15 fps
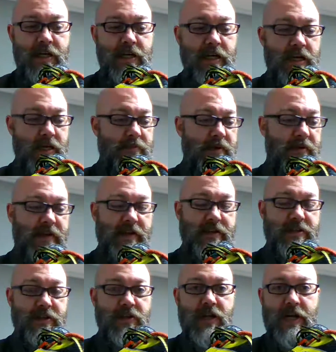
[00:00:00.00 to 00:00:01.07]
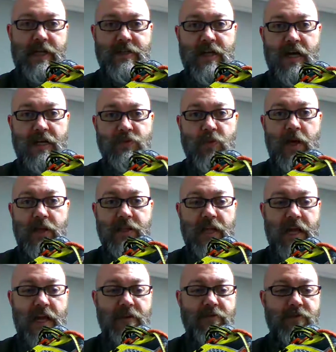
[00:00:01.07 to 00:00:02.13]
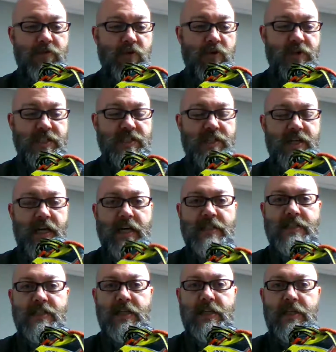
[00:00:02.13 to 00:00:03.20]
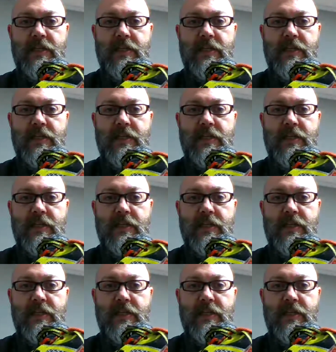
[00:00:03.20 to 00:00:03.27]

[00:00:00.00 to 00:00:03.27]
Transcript: Um, I've had to uh, dodge wildlife, avoid snakes.